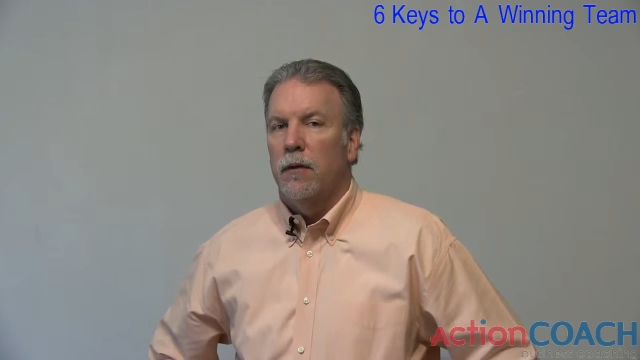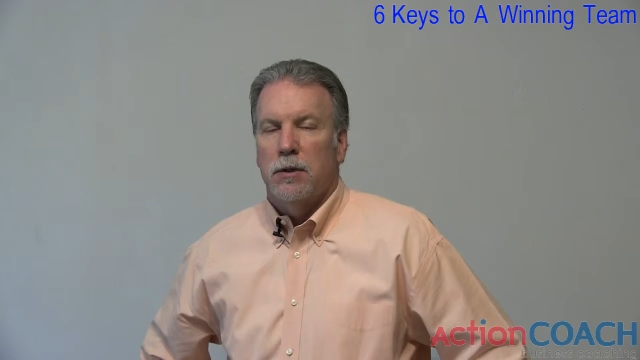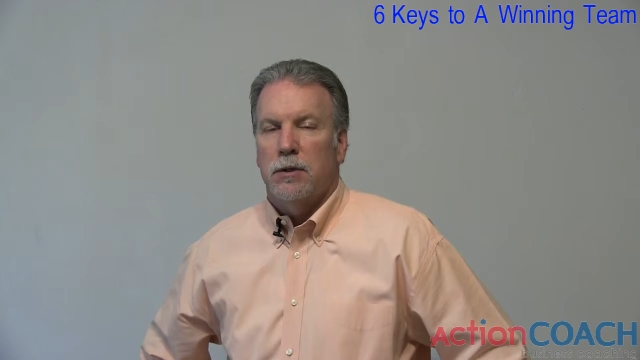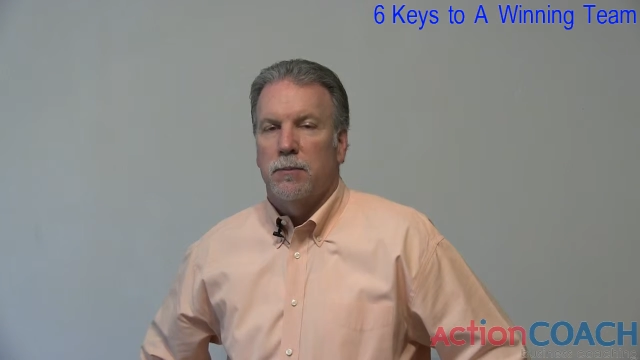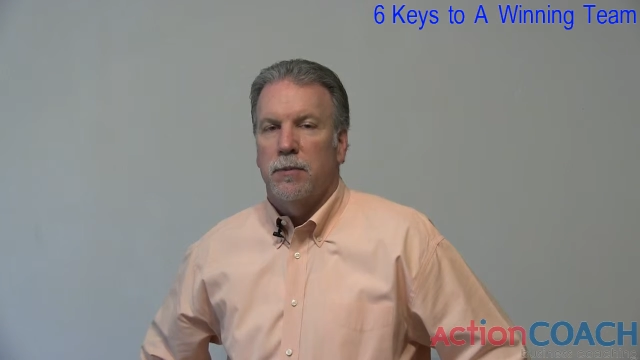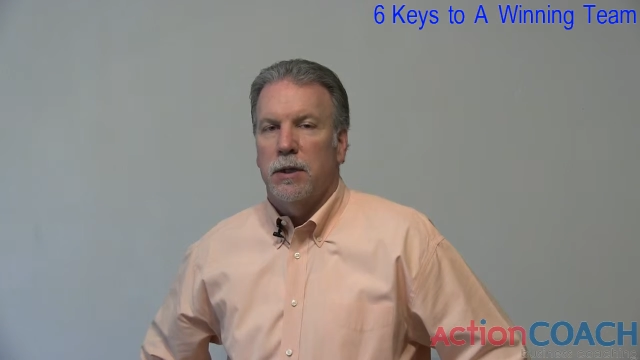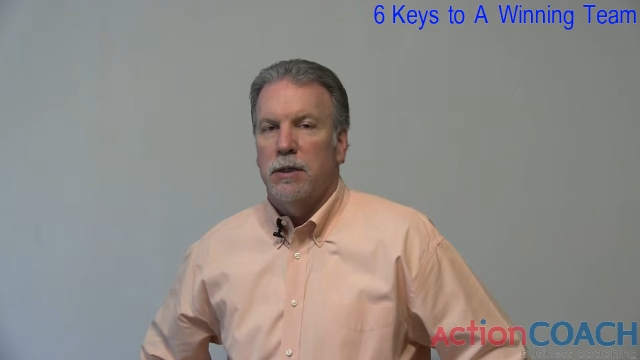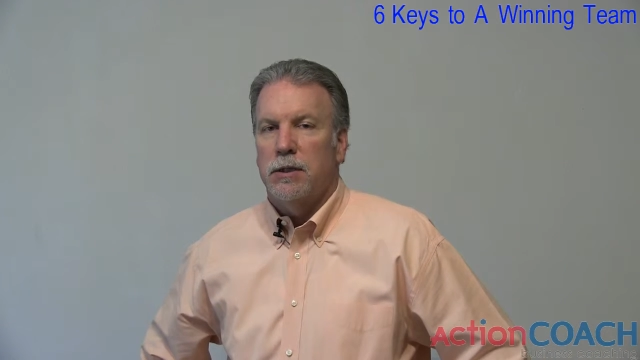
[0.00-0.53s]

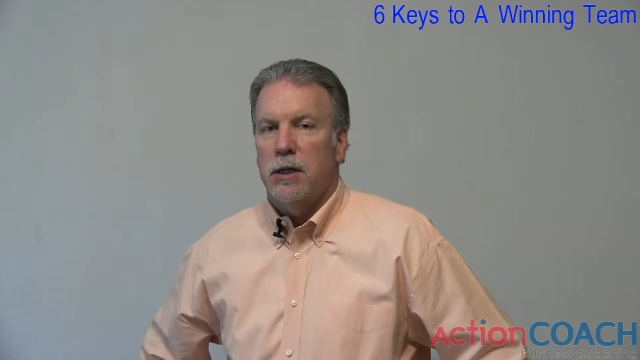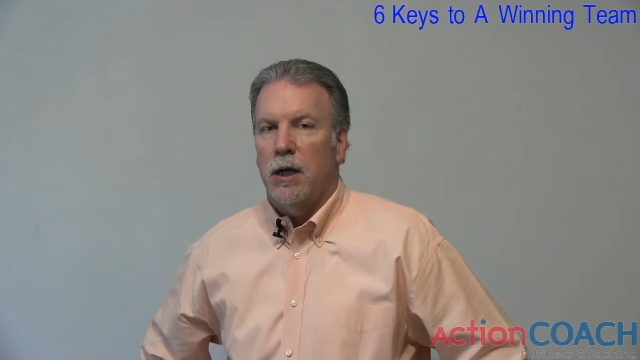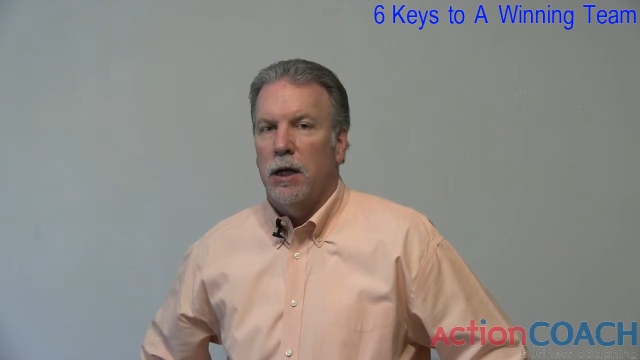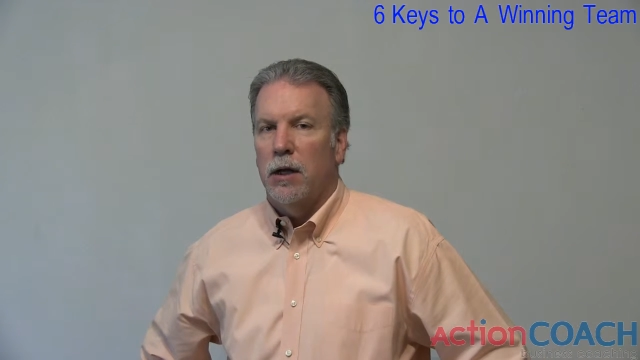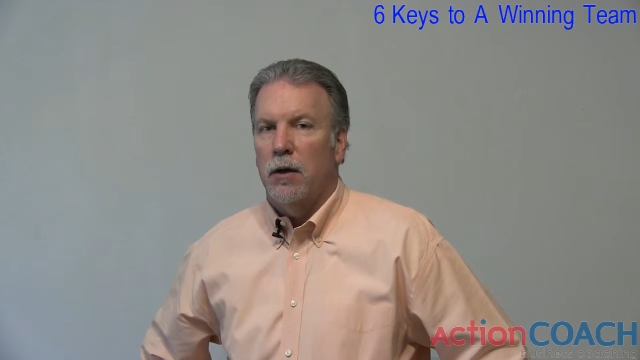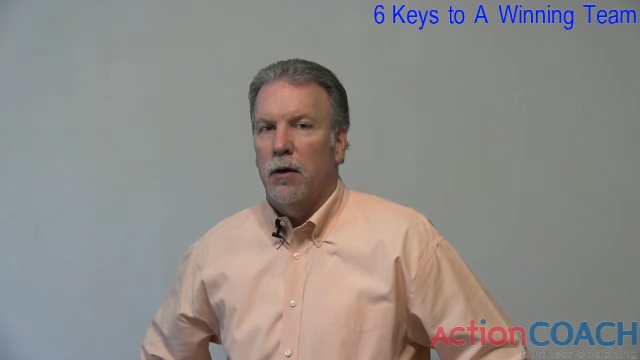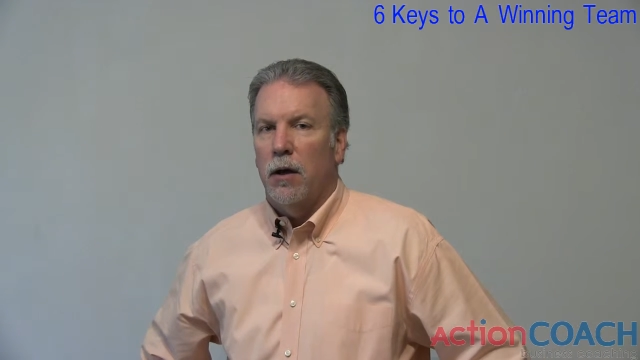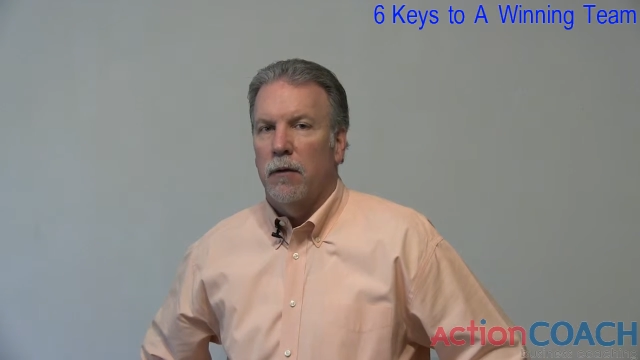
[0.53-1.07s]
some things that
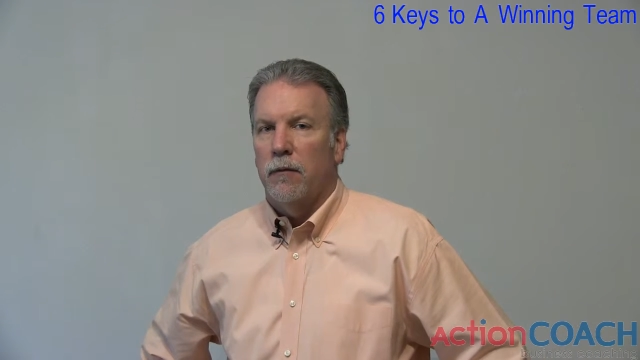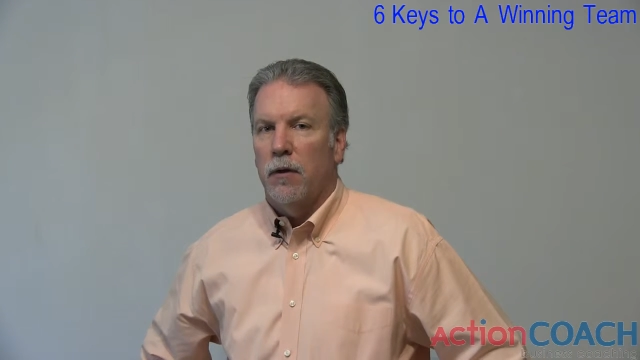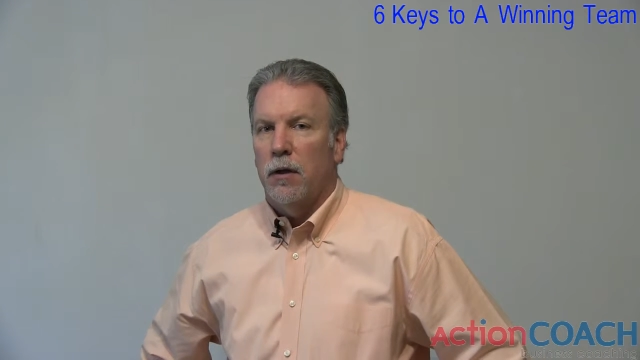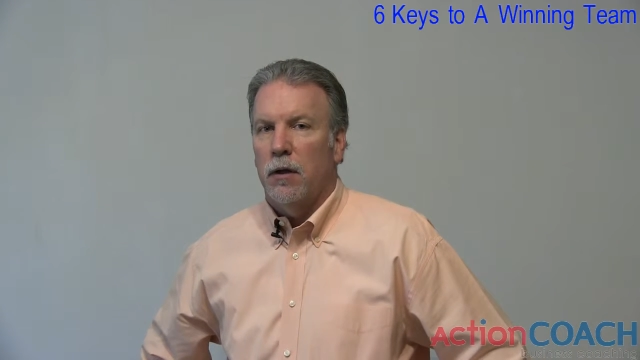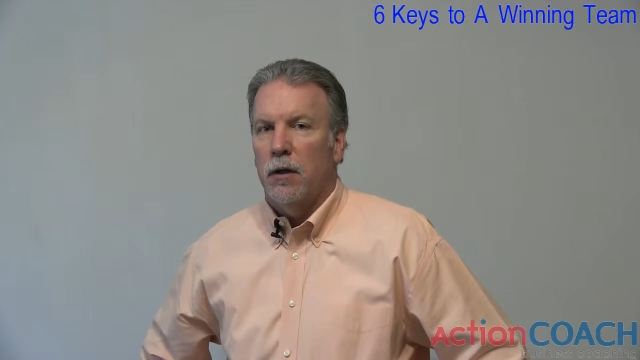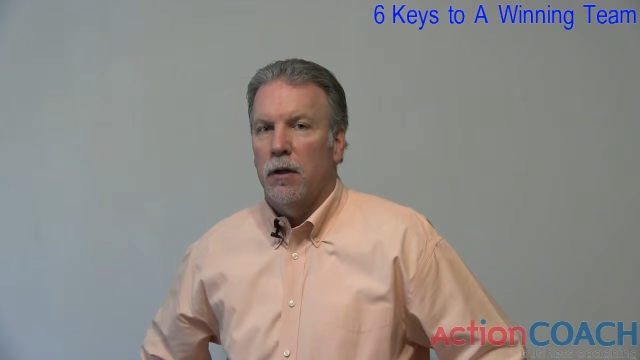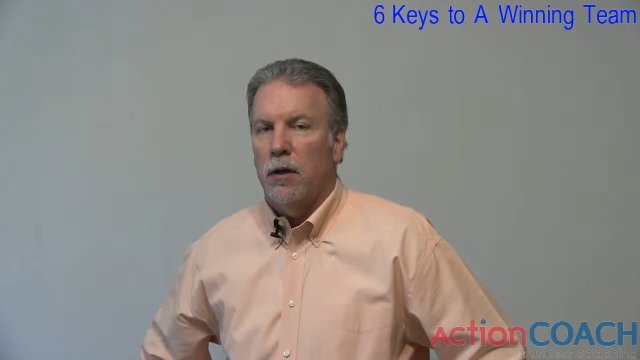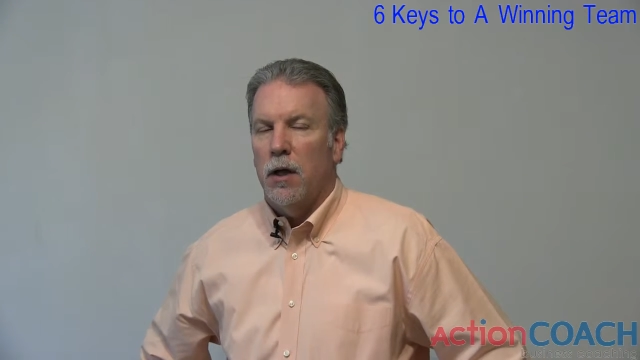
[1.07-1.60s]
I hear out
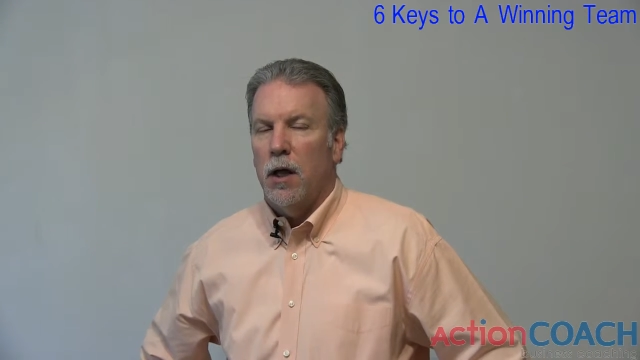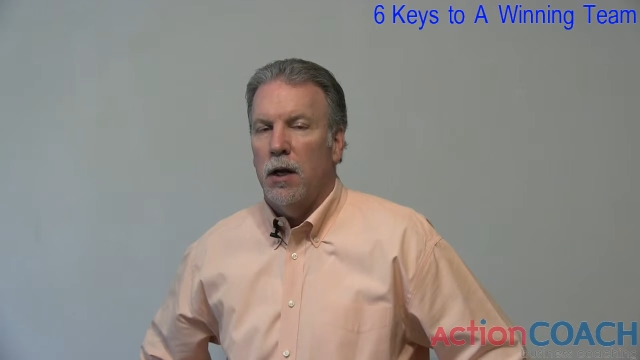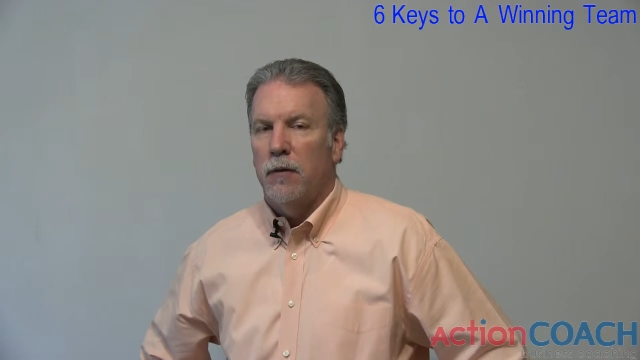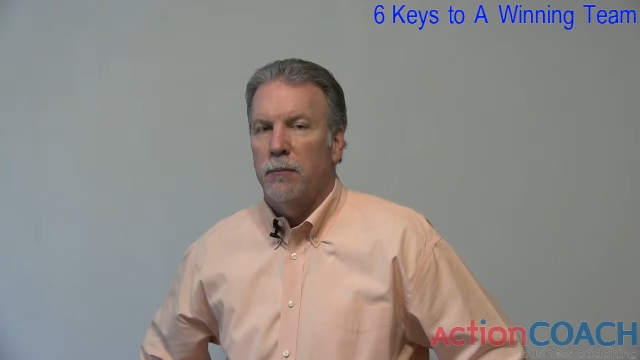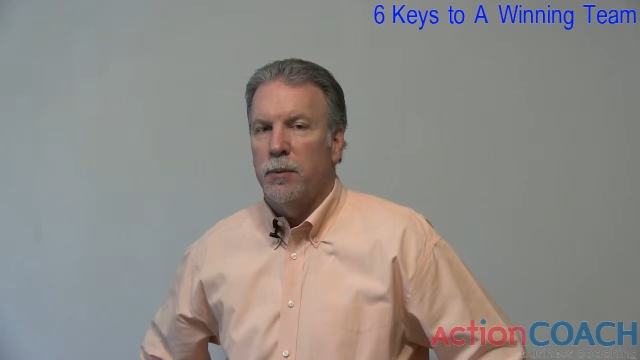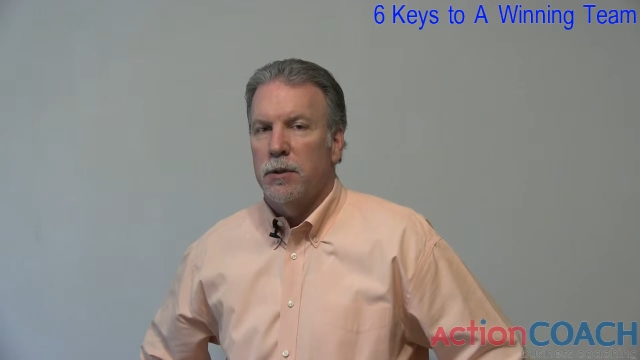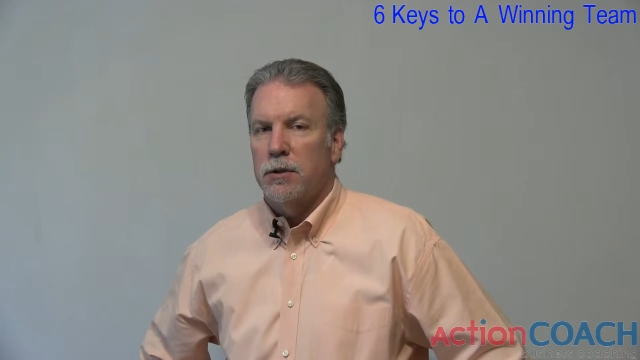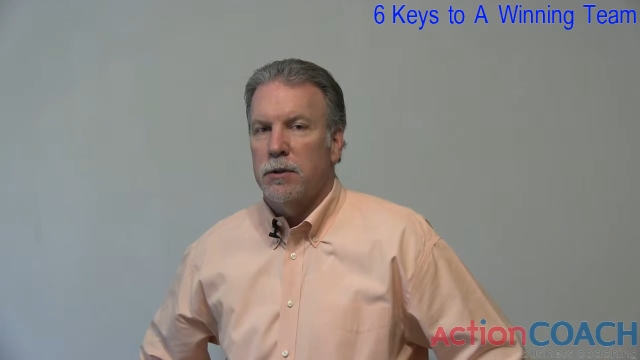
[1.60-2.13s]
of a lot
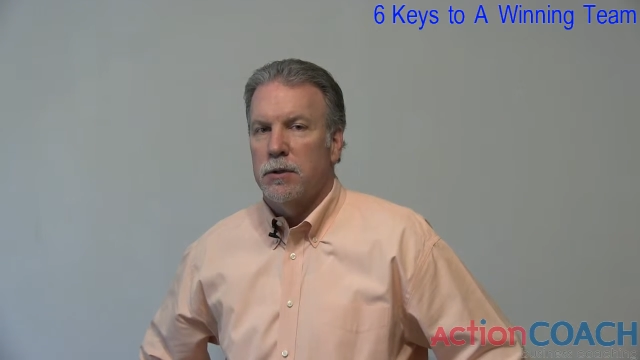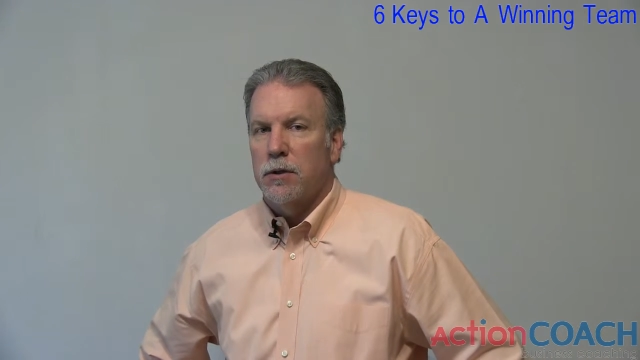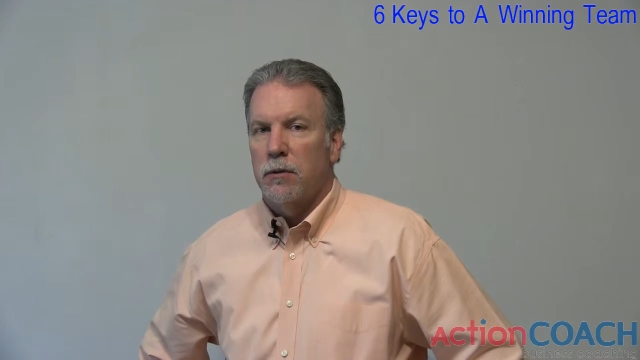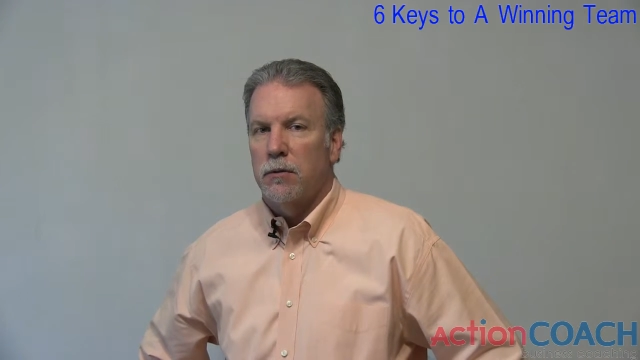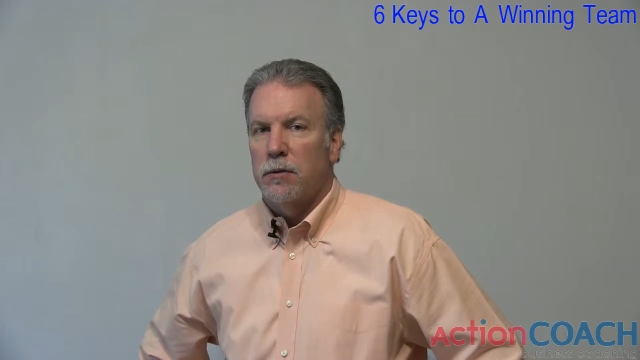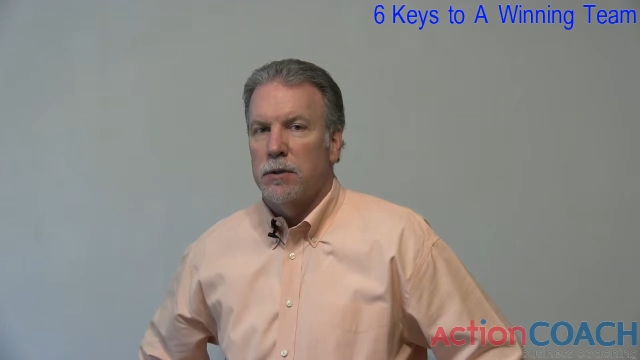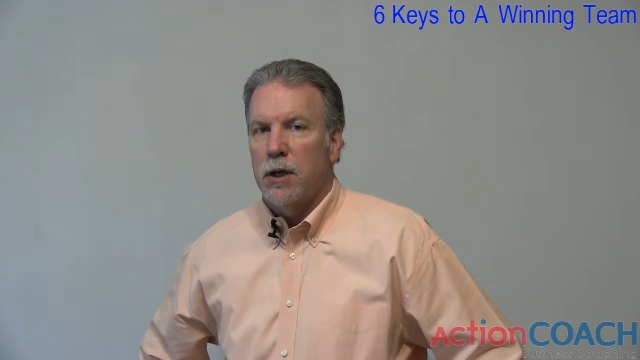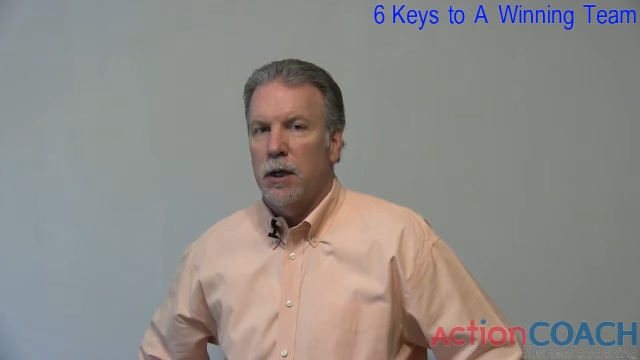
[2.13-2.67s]
of business
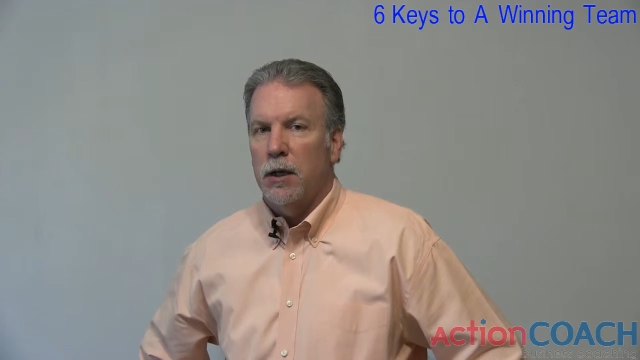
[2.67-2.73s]
owners.